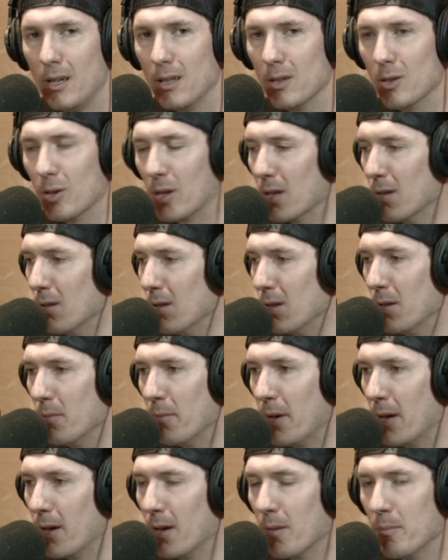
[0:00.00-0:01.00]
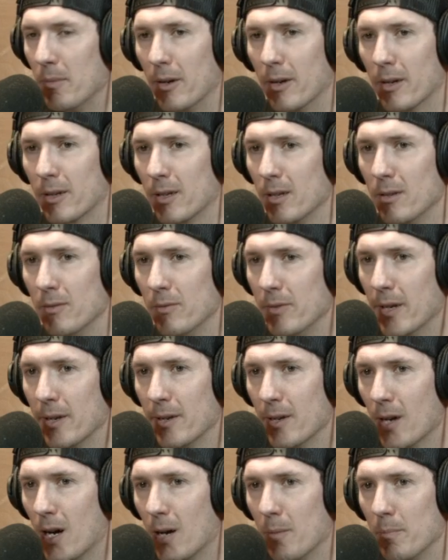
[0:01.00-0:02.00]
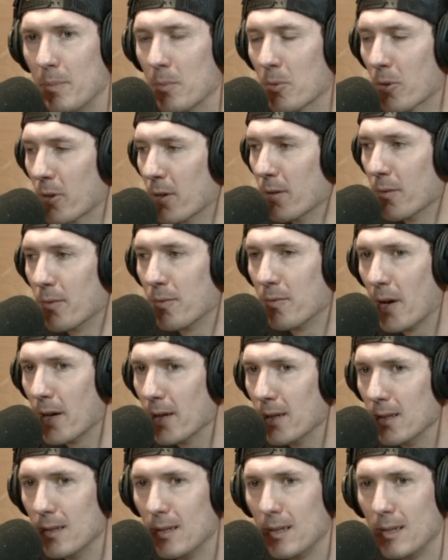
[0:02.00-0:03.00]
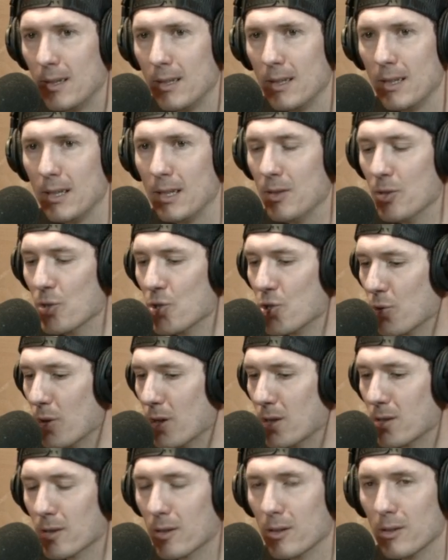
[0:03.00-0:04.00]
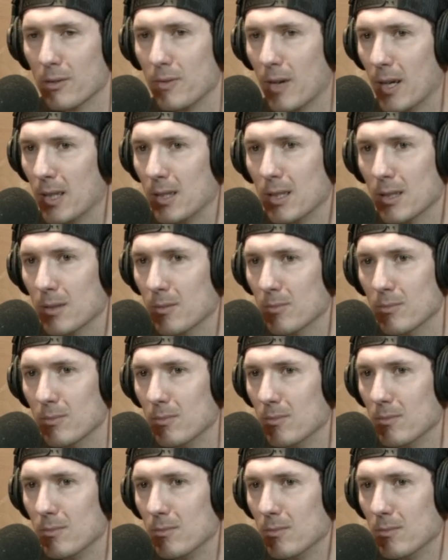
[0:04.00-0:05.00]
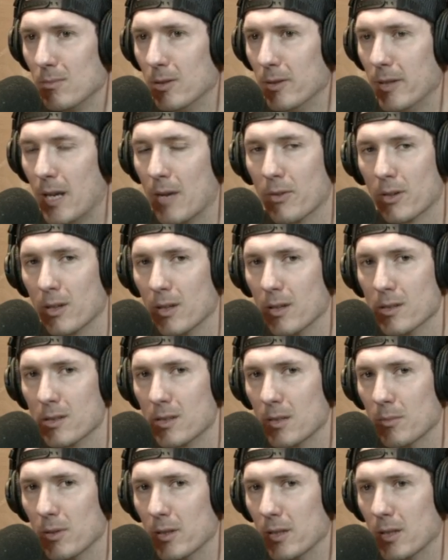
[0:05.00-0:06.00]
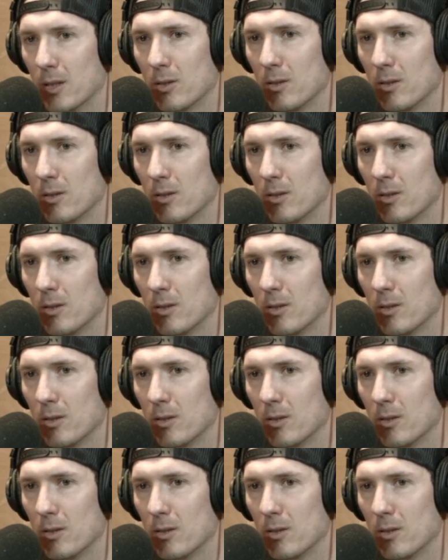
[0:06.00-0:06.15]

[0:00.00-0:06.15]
Look at America and Vietnam. People are going to fight in the streets. They're going to fight them. They're never going to assimilate.